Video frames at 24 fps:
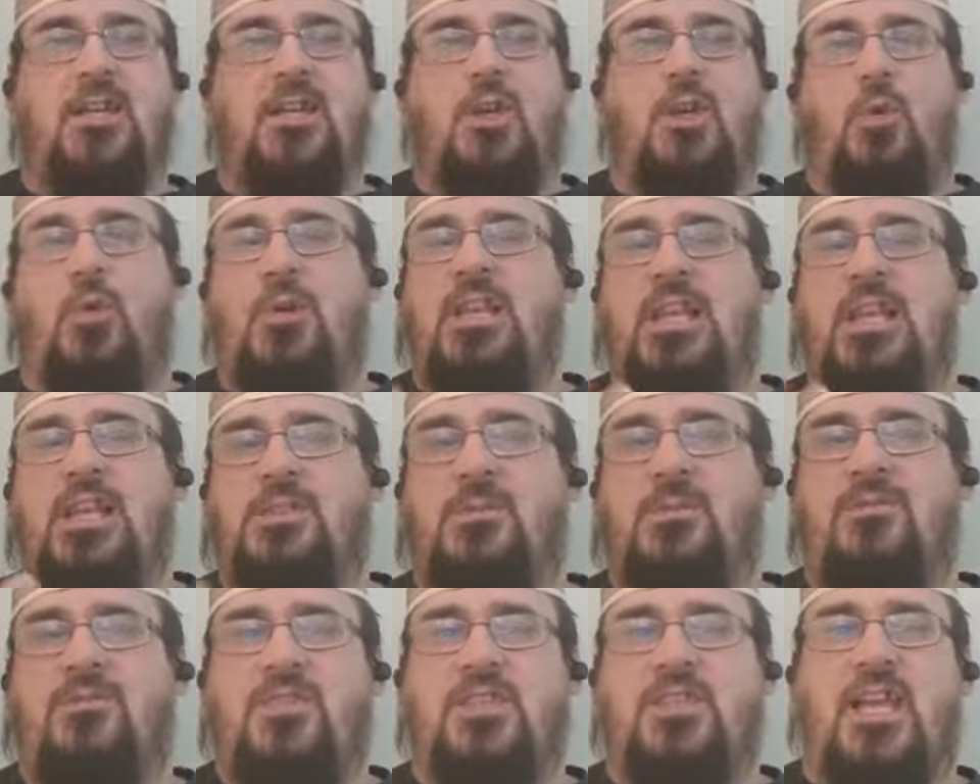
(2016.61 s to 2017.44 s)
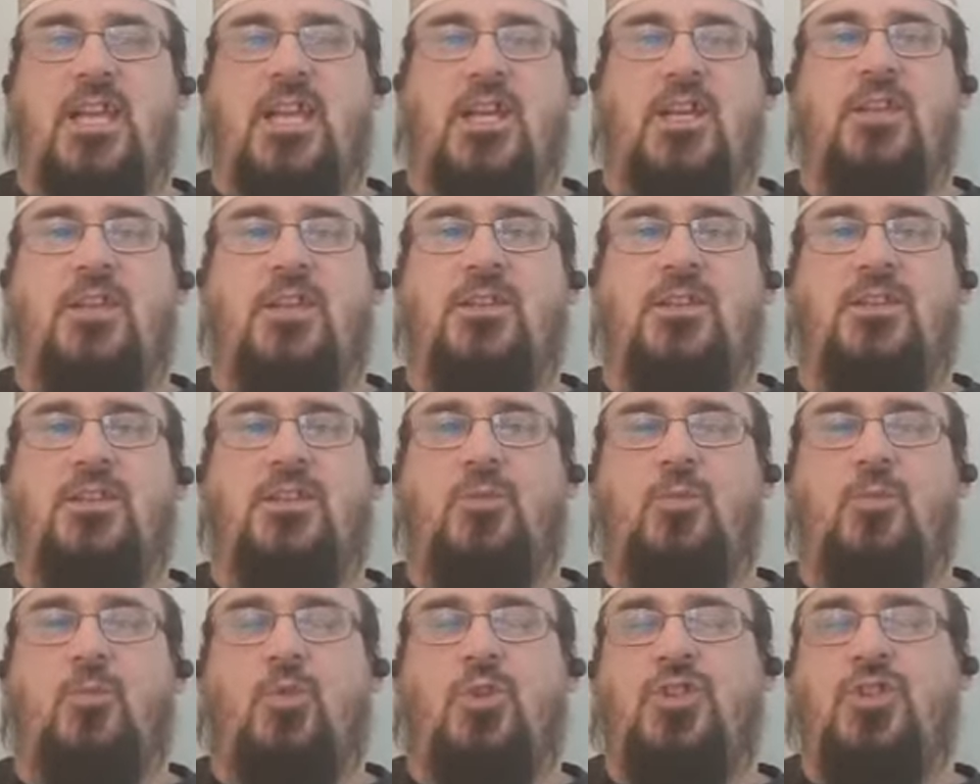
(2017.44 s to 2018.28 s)
Queen Elizabeth
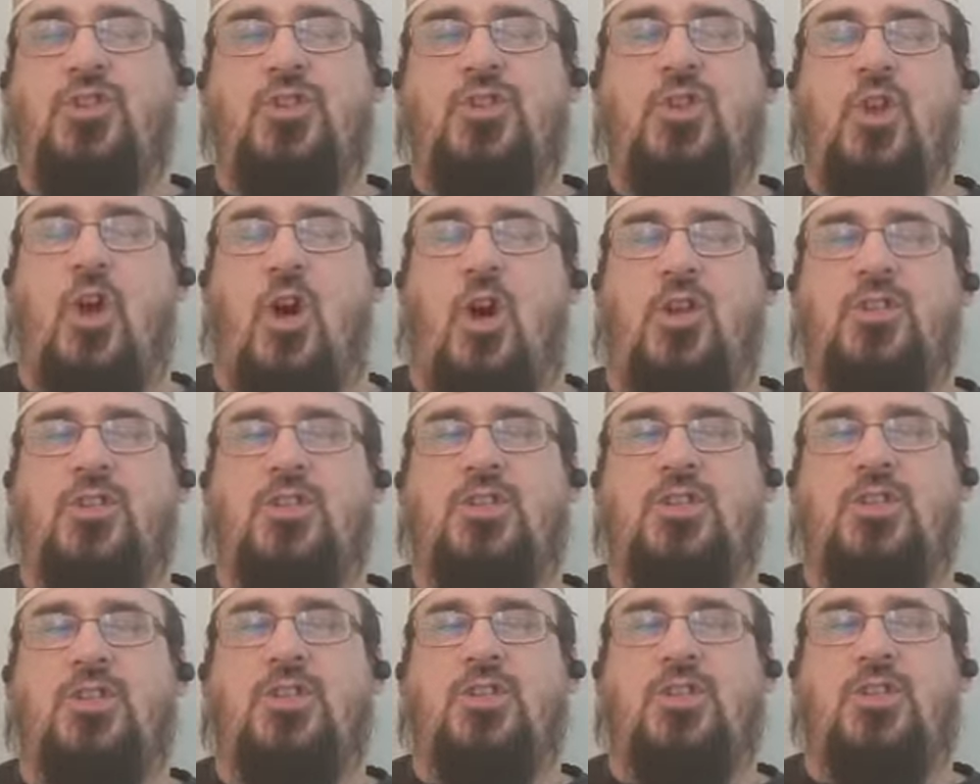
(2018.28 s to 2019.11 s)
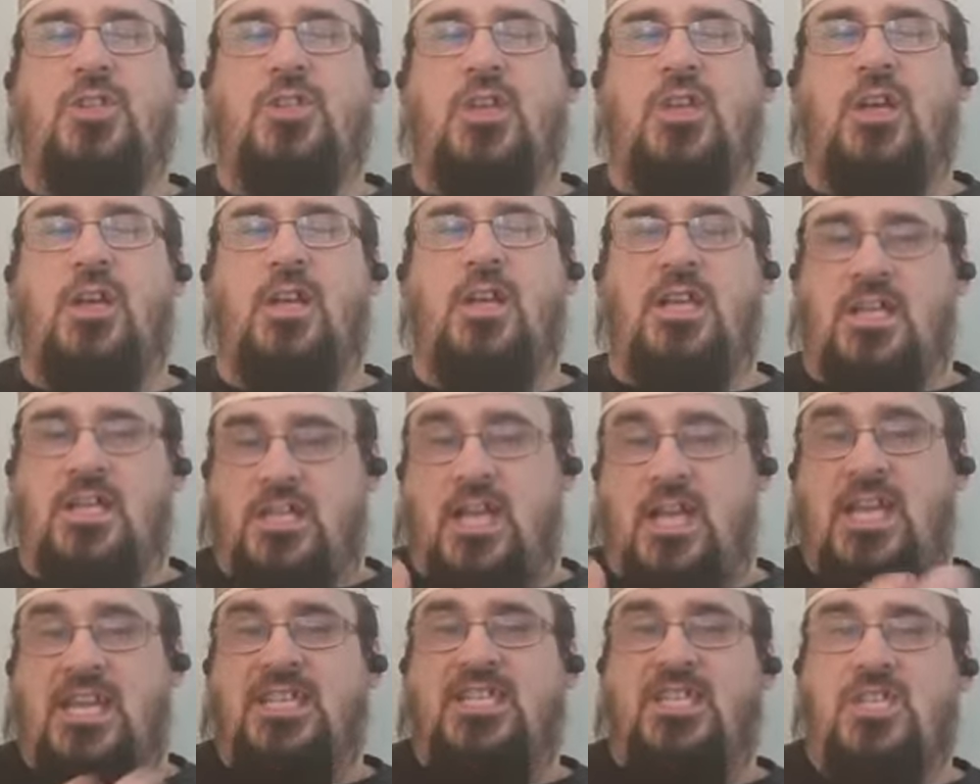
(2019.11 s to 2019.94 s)
II was not, uh,
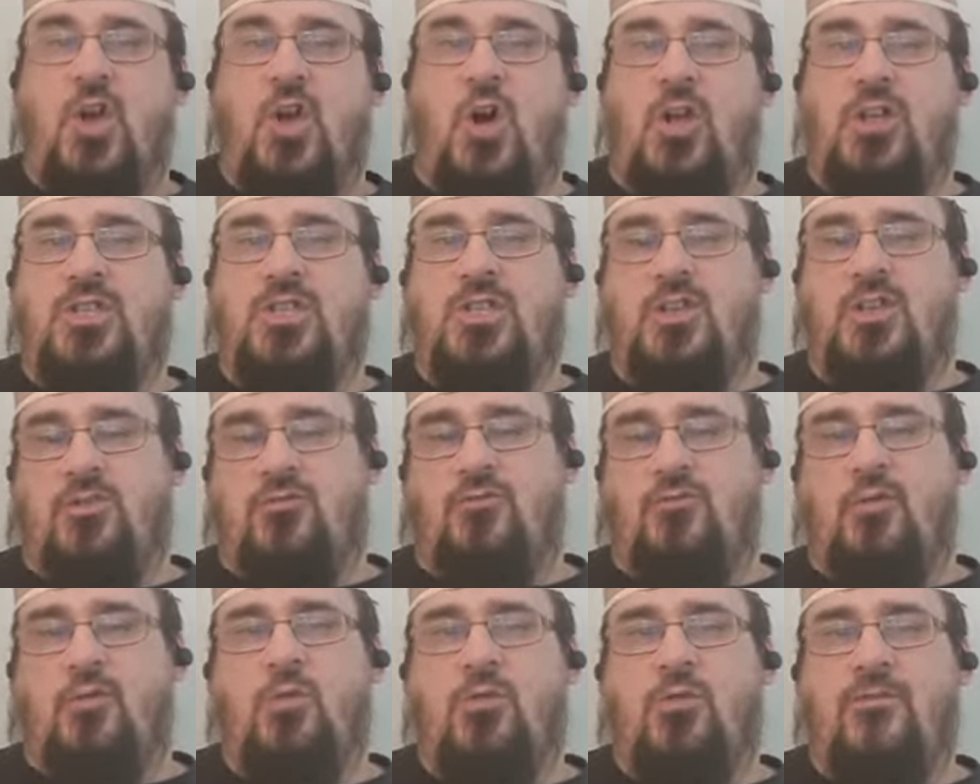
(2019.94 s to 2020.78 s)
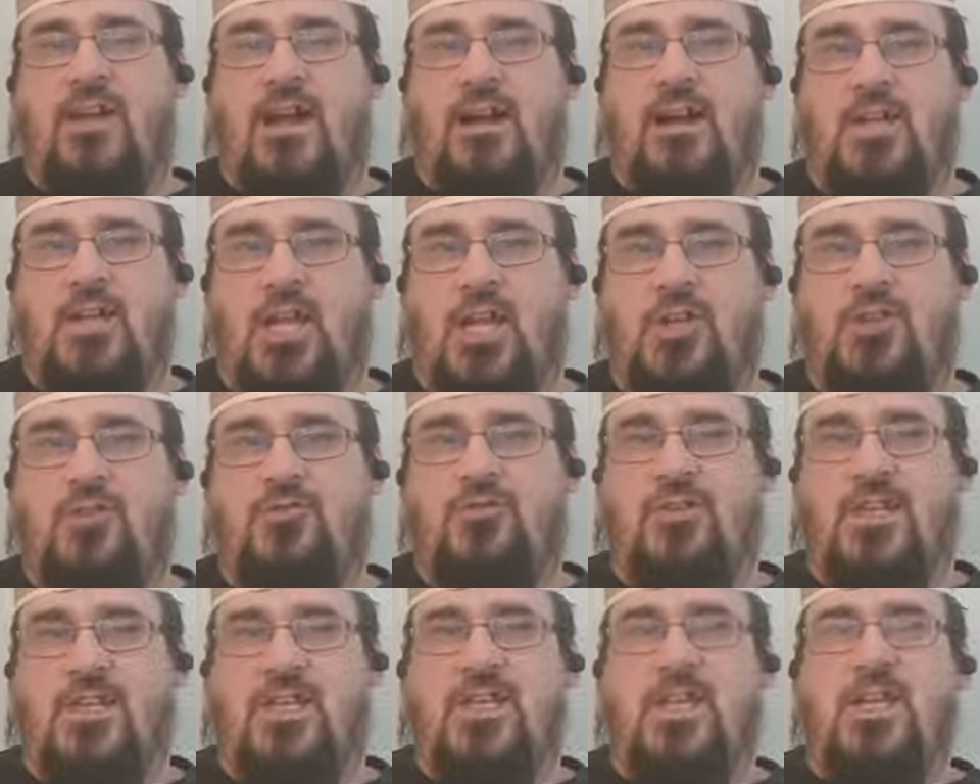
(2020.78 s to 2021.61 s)
is not the ruler of our
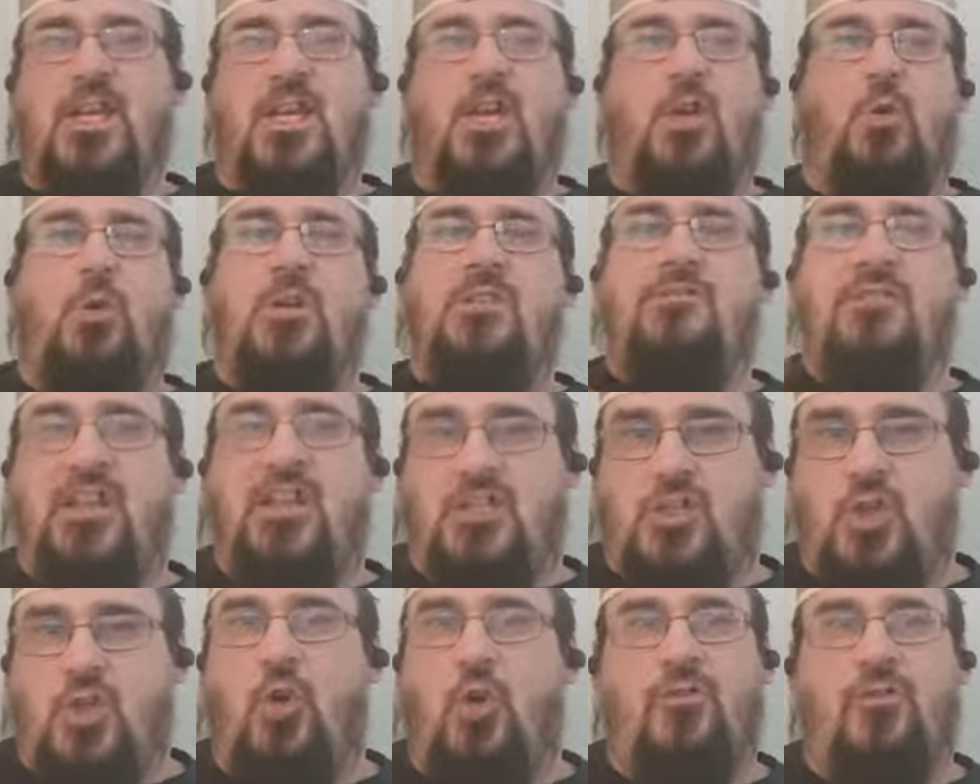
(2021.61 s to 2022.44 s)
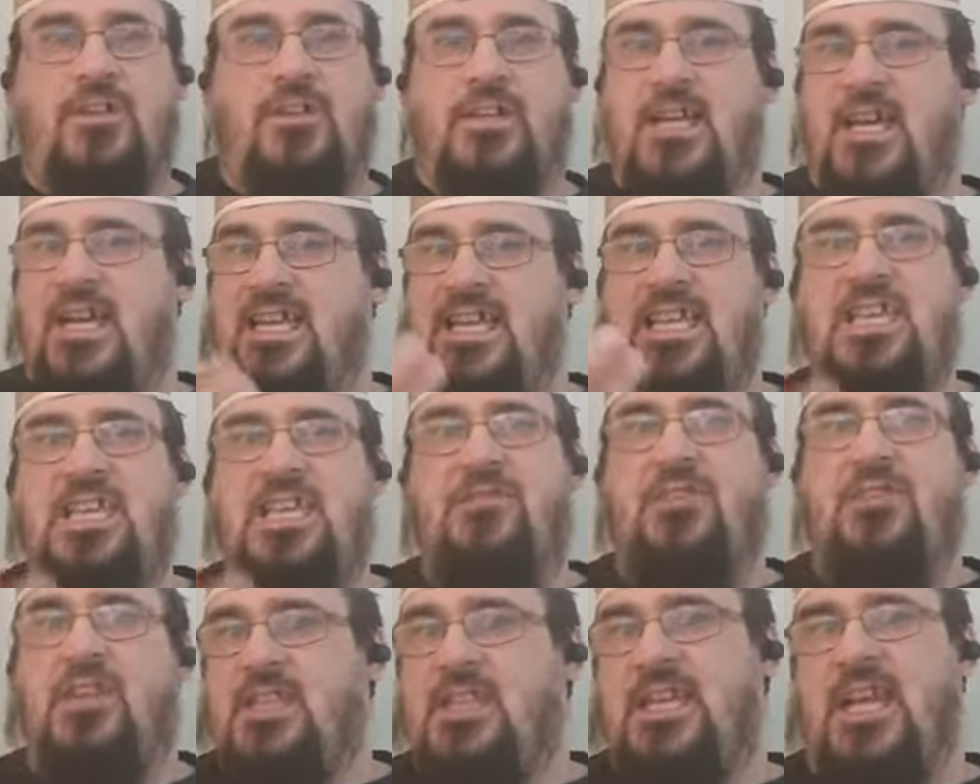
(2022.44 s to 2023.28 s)
country. Queen Victoria,
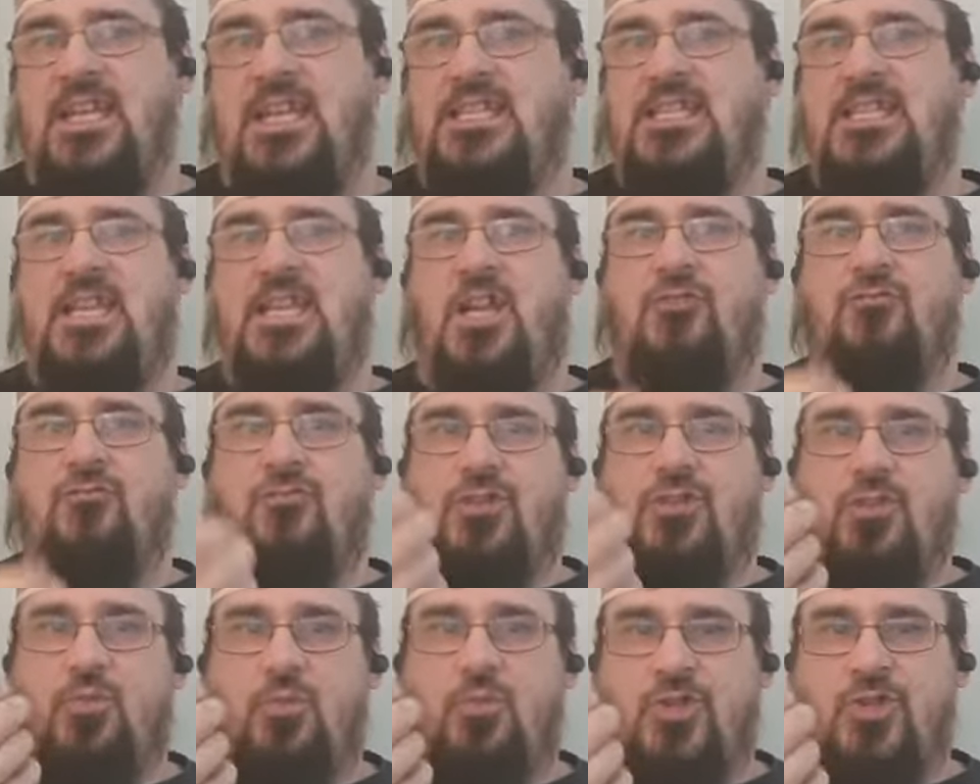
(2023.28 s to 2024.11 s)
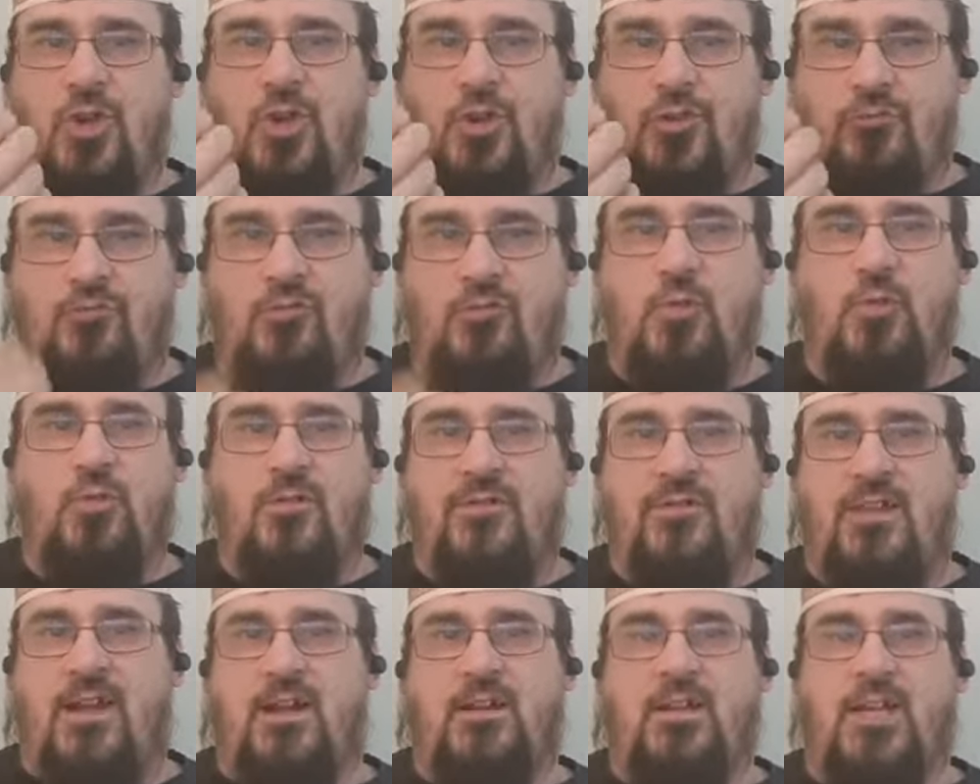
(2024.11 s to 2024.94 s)
even in the 1800s, was not a ruler
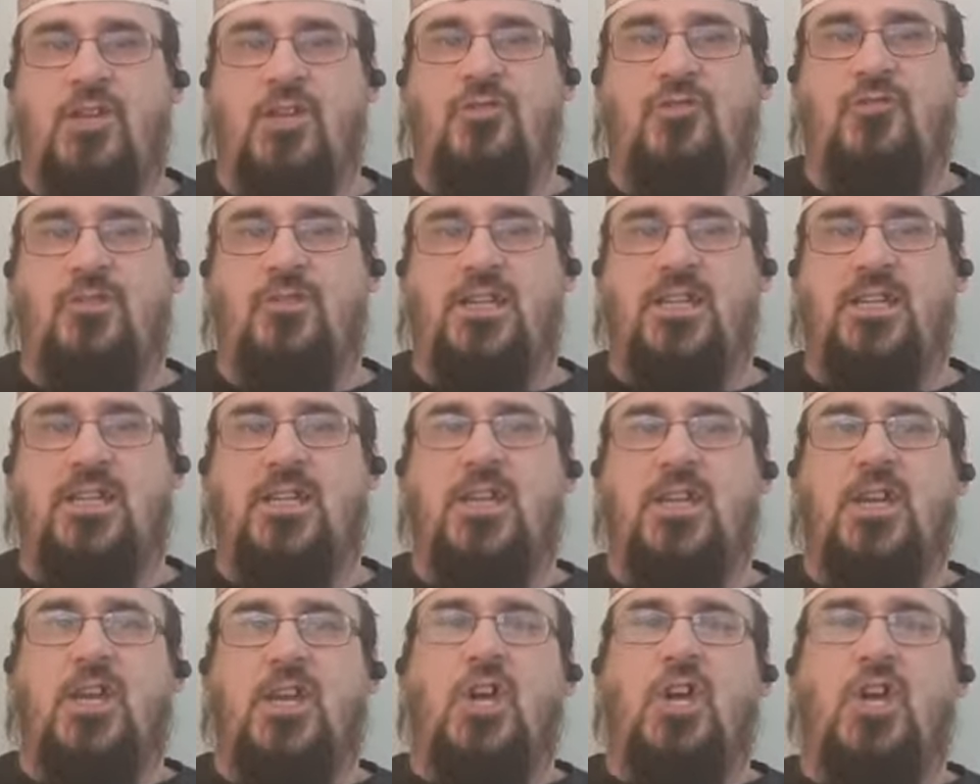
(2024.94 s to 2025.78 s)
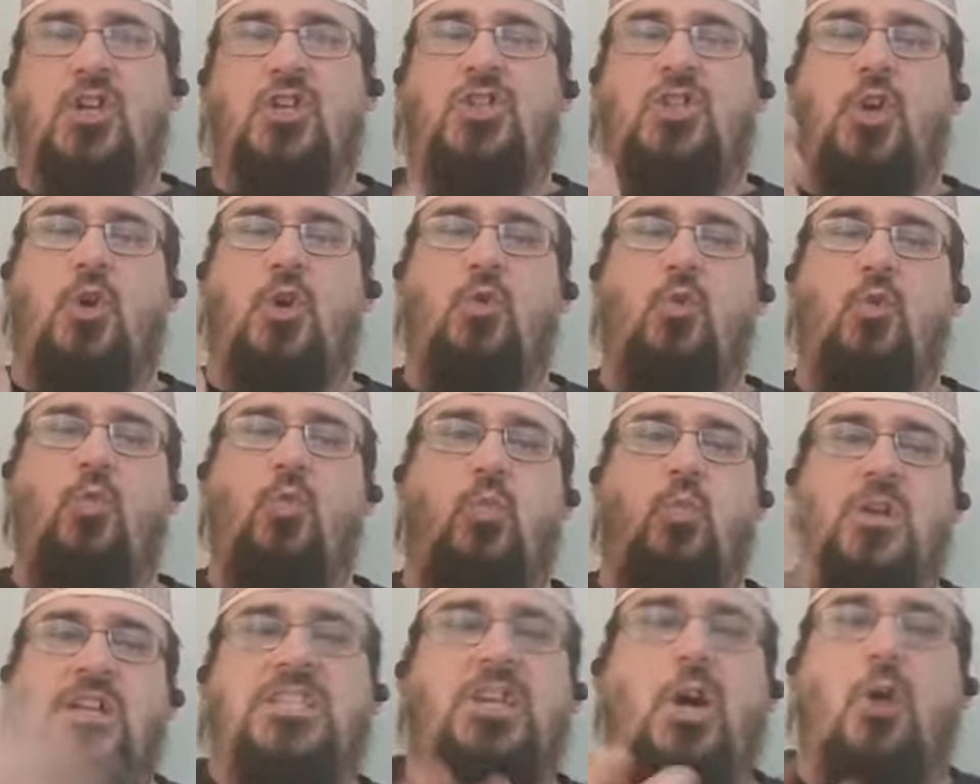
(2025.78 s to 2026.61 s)
of our country. So
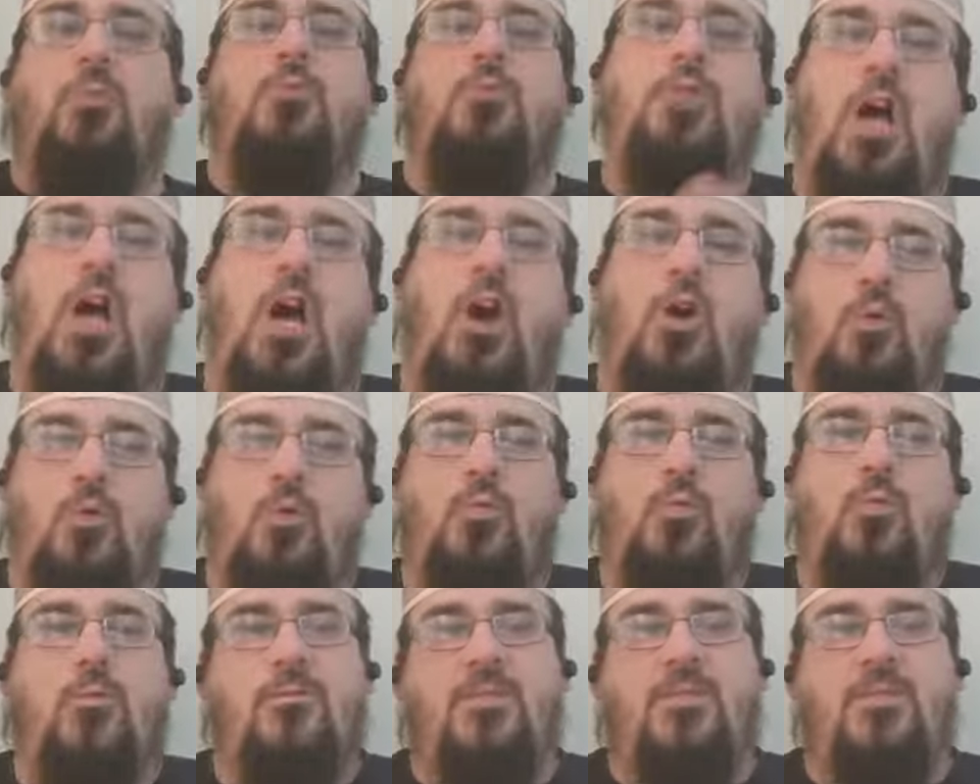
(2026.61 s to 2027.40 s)
we don't know.